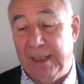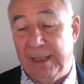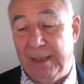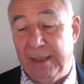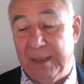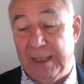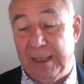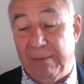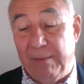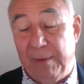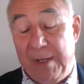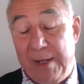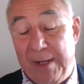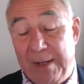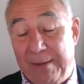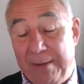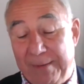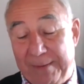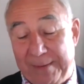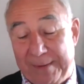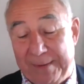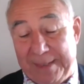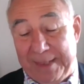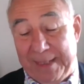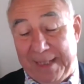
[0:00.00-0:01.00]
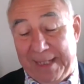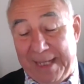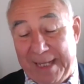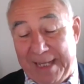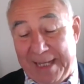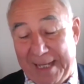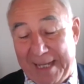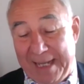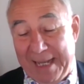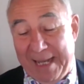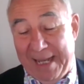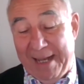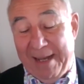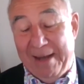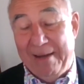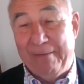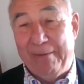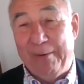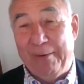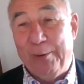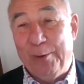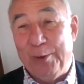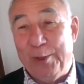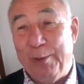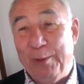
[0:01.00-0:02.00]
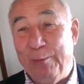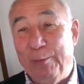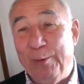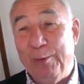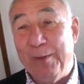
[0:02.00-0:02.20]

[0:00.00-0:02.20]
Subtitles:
You say, well, of course it